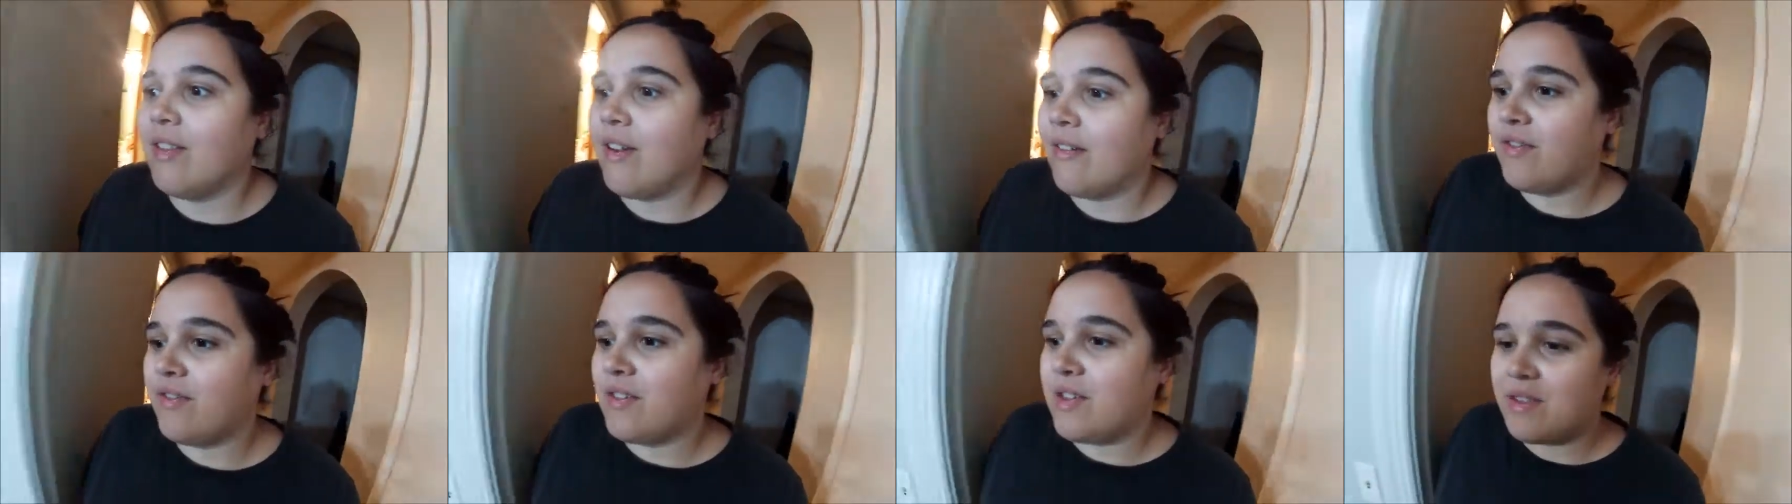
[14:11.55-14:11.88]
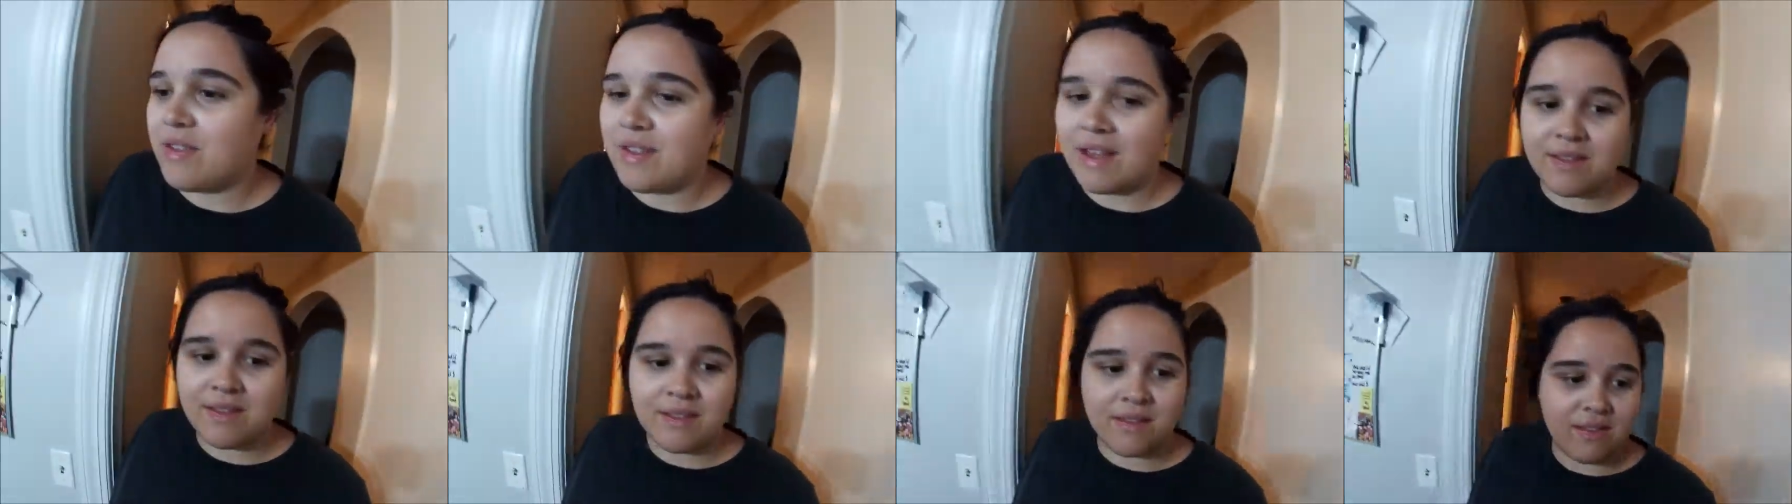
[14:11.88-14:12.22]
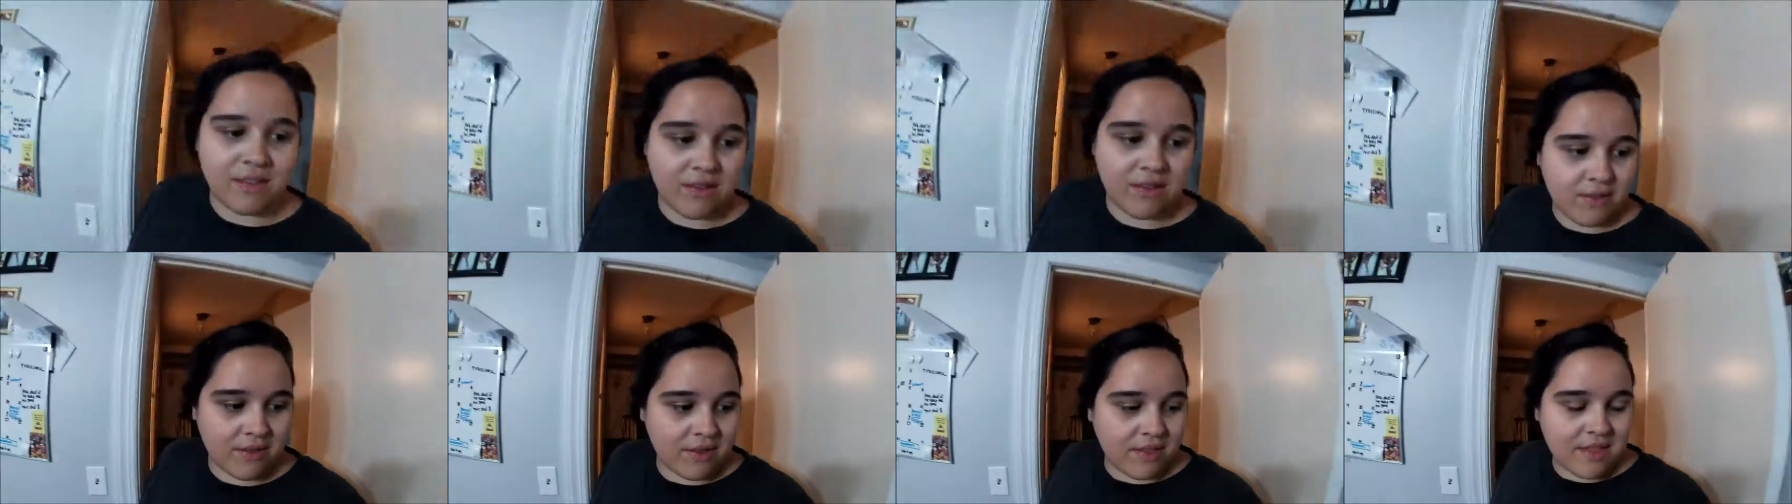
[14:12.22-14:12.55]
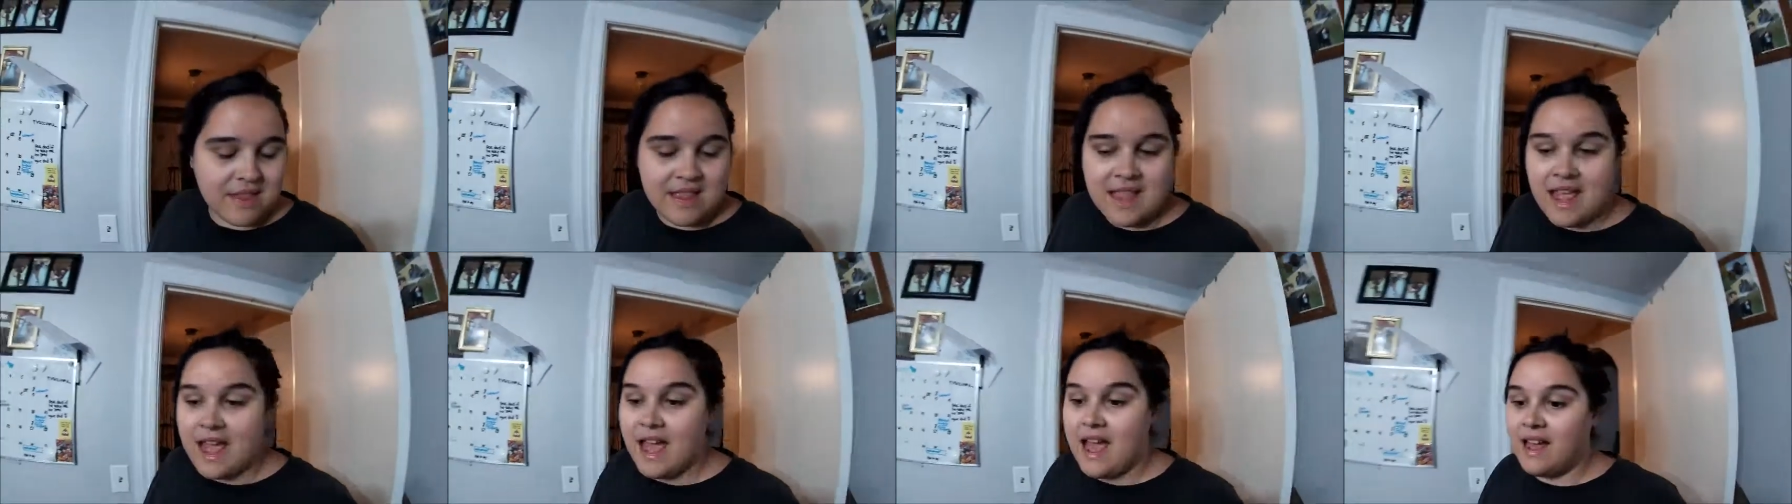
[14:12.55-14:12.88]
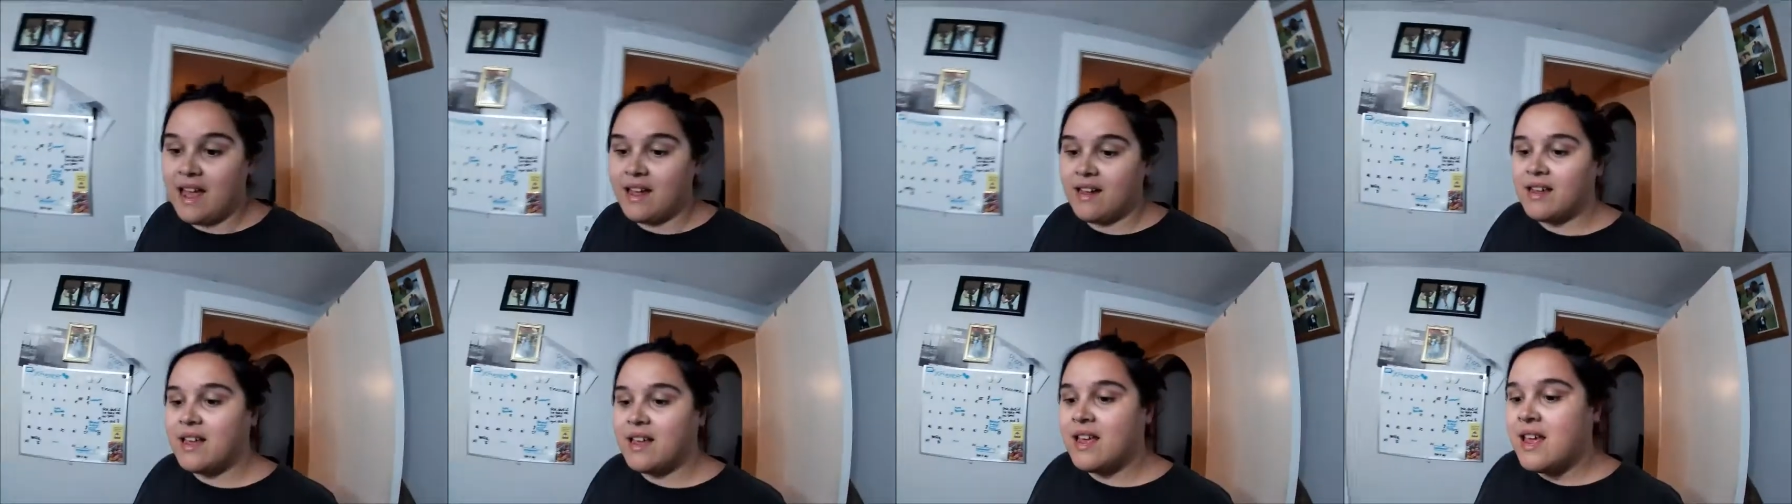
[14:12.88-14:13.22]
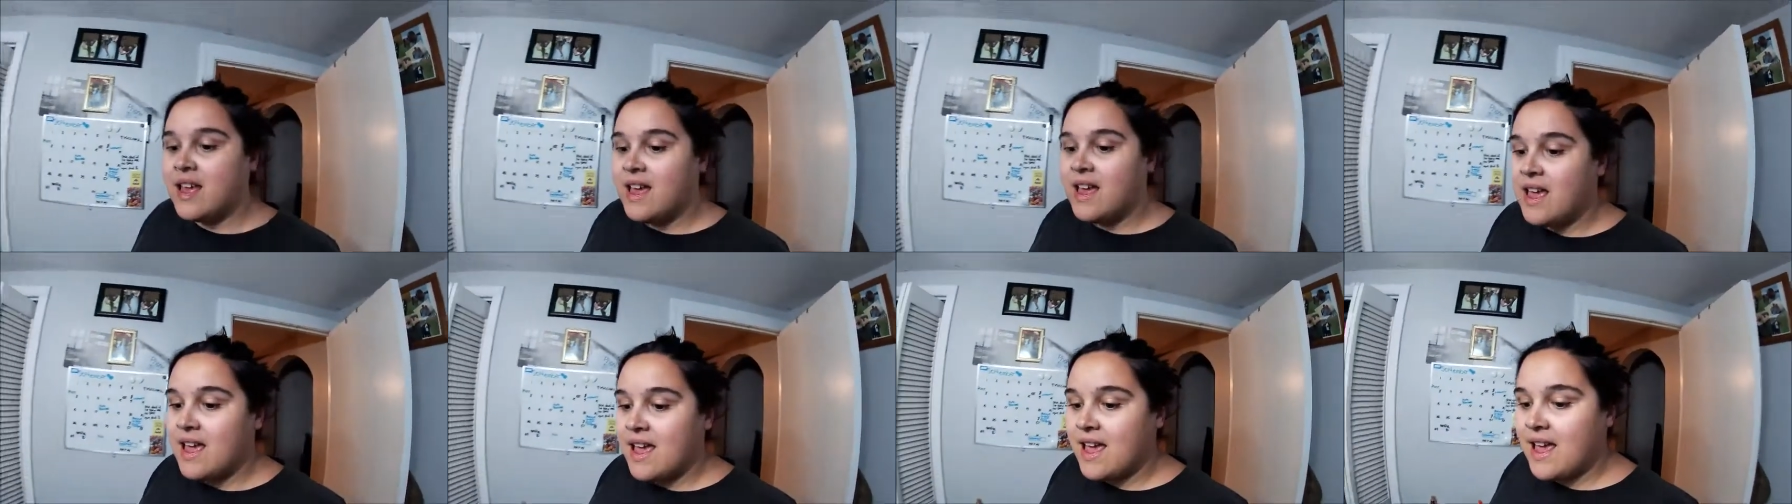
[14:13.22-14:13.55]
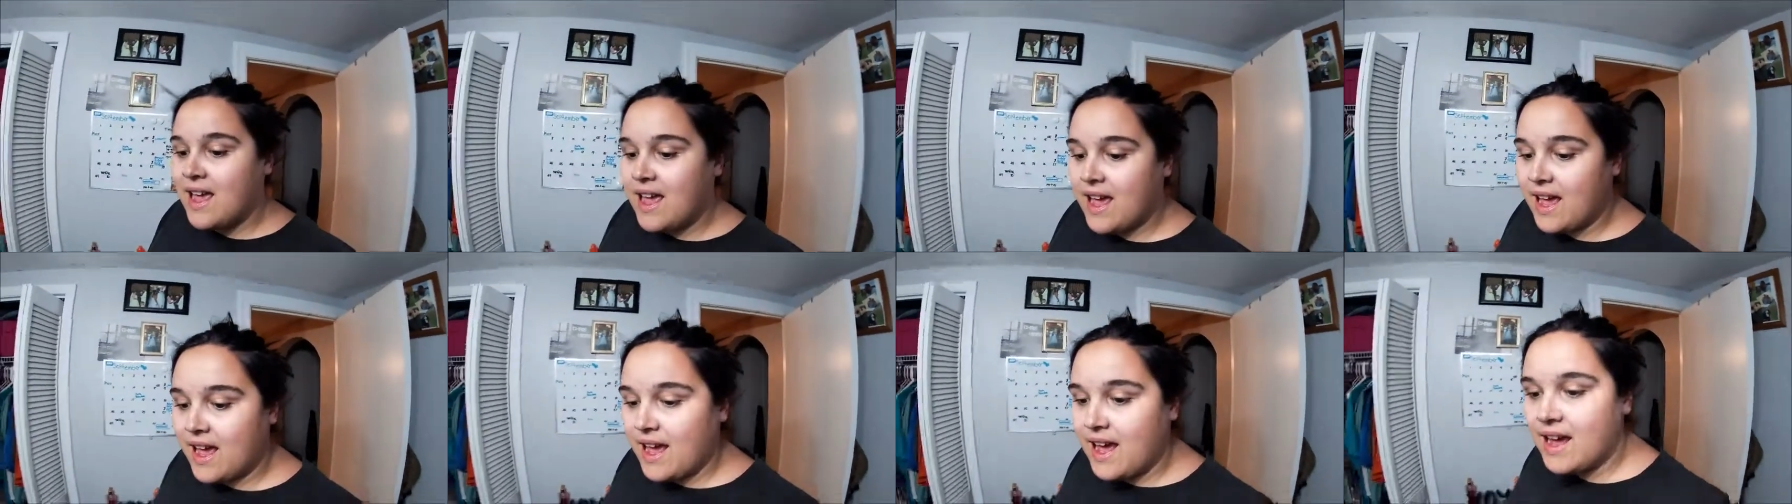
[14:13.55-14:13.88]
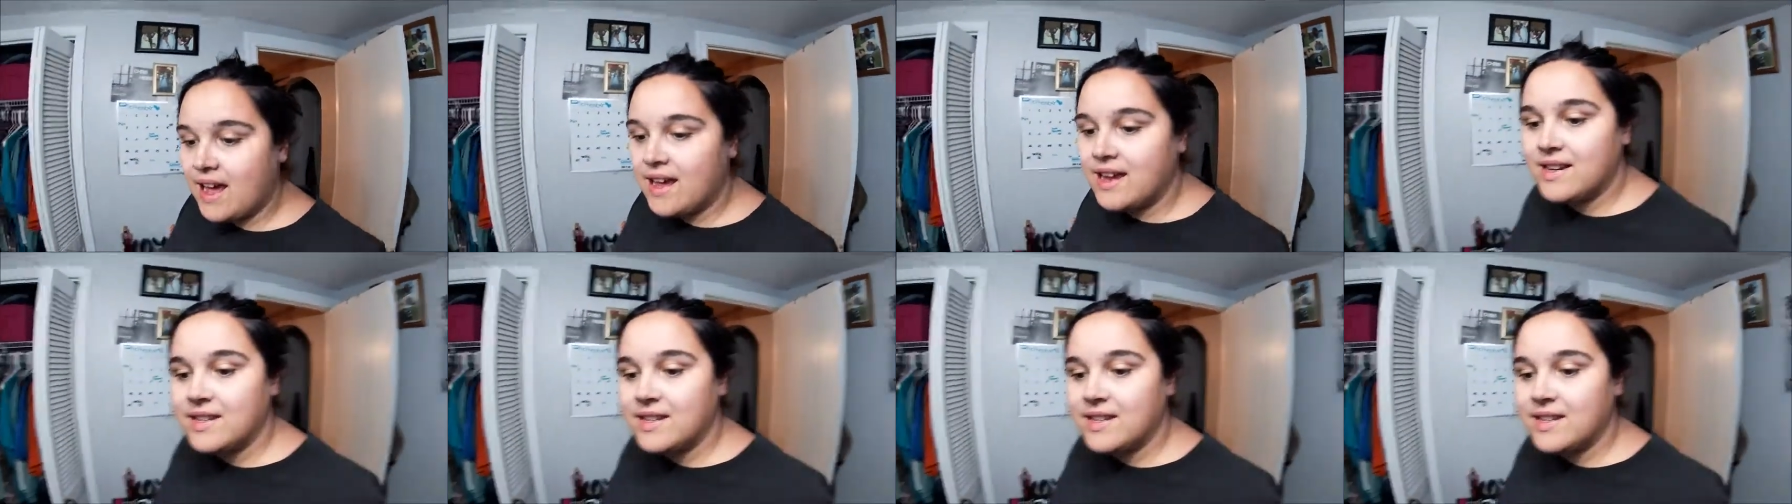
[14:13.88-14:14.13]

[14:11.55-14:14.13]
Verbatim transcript: love these as a little snack. That and